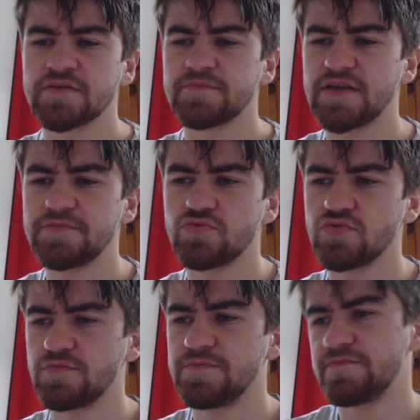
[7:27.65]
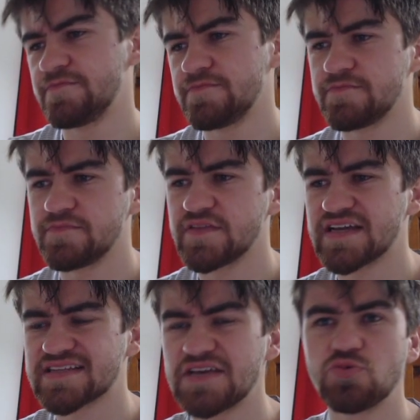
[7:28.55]
People will,
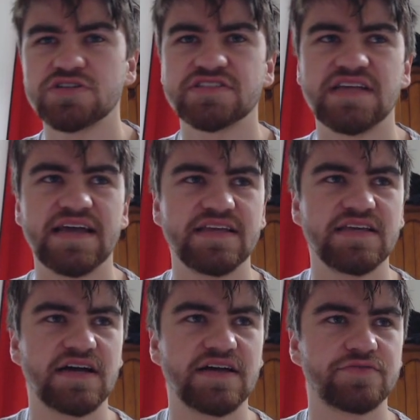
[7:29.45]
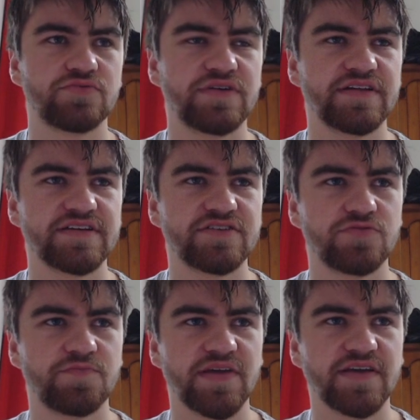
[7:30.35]
like, there wasn't any other really
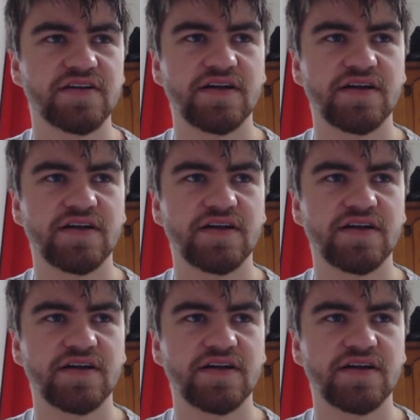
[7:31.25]
good pick.